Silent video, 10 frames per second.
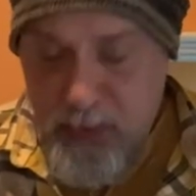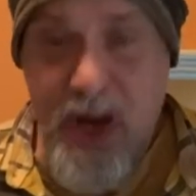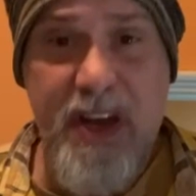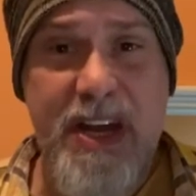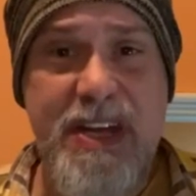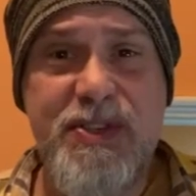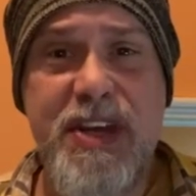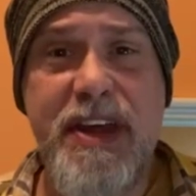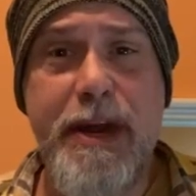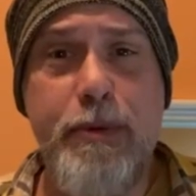Can't say
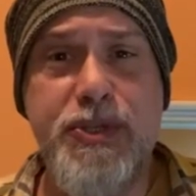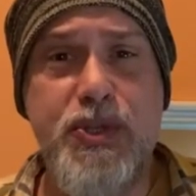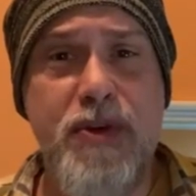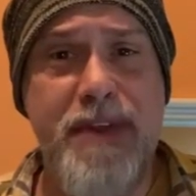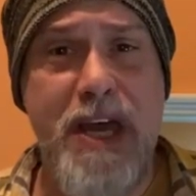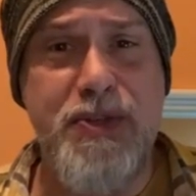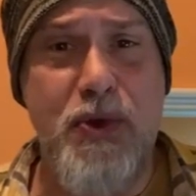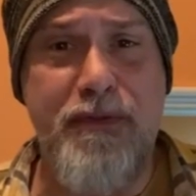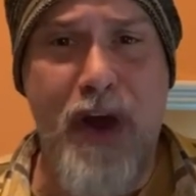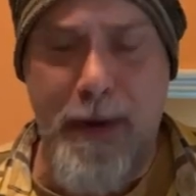that I would serve that so
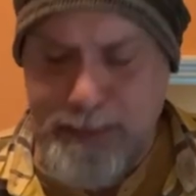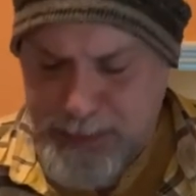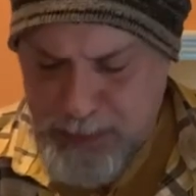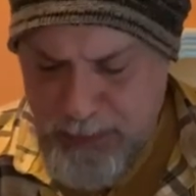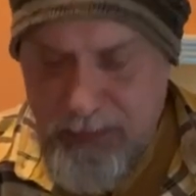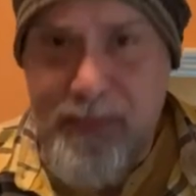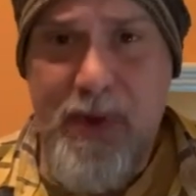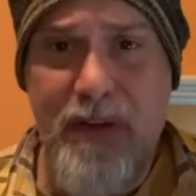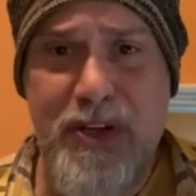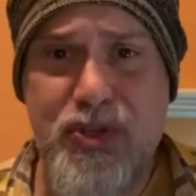far.
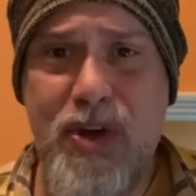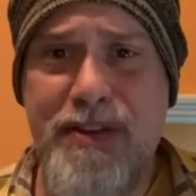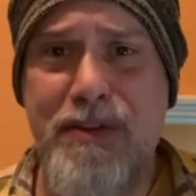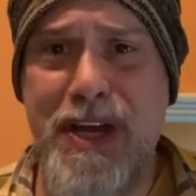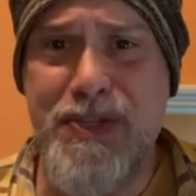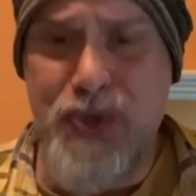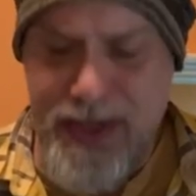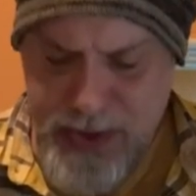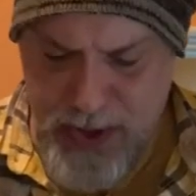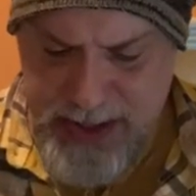Let's try the light soy
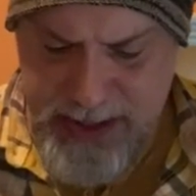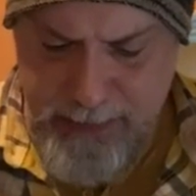sauce.